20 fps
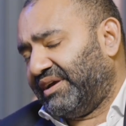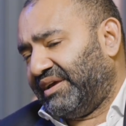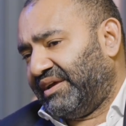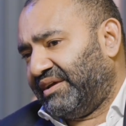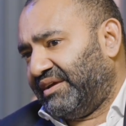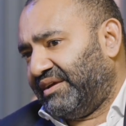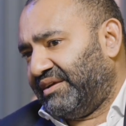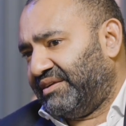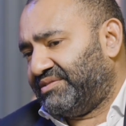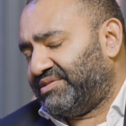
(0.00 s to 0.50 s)

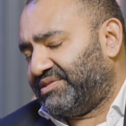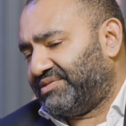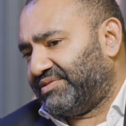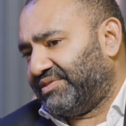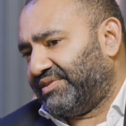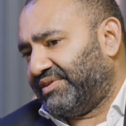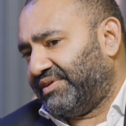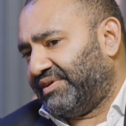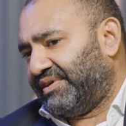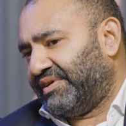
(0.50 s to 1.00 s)
is
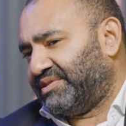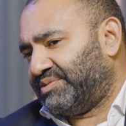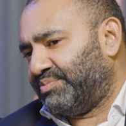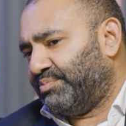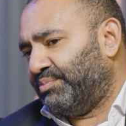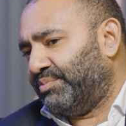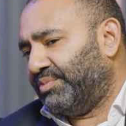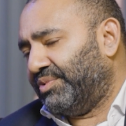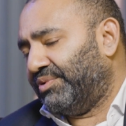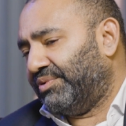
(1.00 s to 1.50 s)

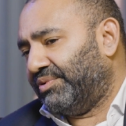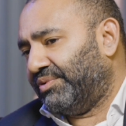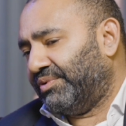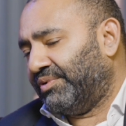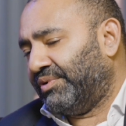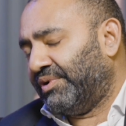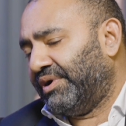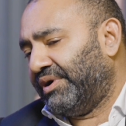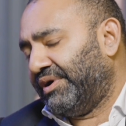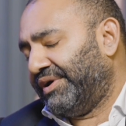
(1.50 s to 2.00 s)

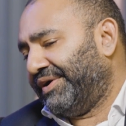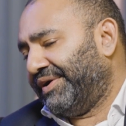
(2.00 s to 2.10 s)
more